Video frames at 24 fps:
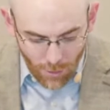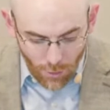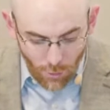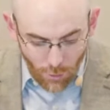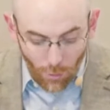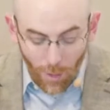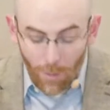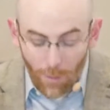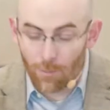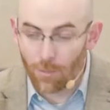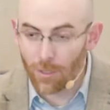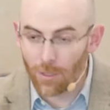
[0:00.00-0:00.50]

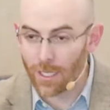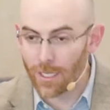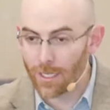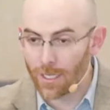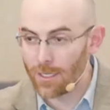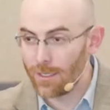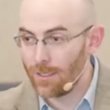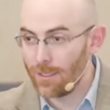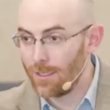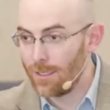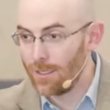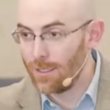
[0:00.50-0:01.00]

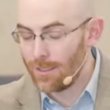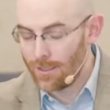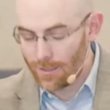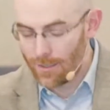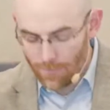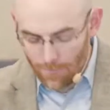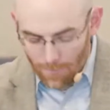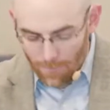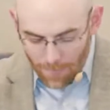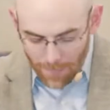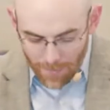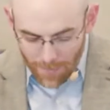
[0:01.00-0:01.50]
grumbling,
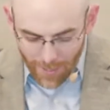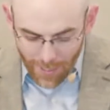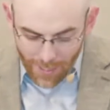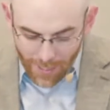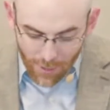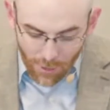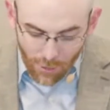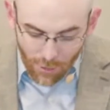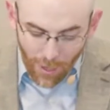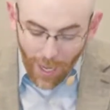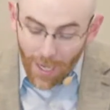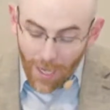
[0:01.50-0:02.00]

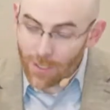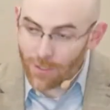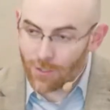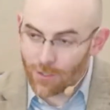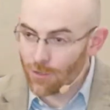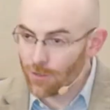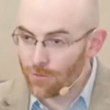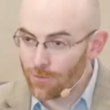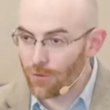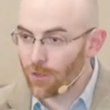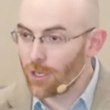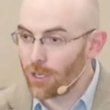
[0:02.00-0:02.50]

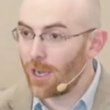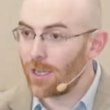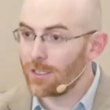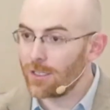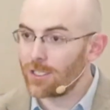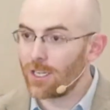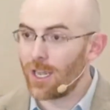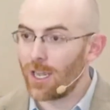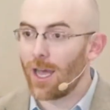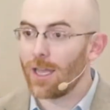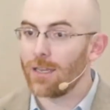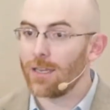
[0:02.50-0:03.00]
ingratitude for
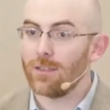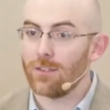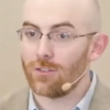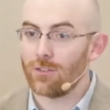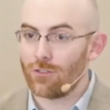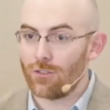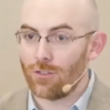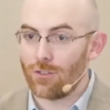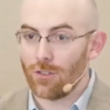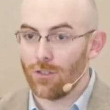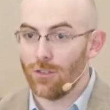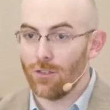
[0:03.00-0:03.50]
God's
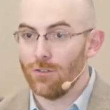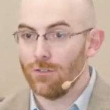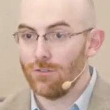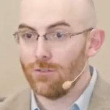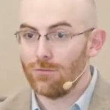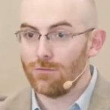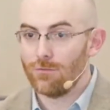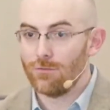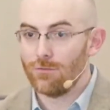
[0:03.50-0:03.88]
kindness to you.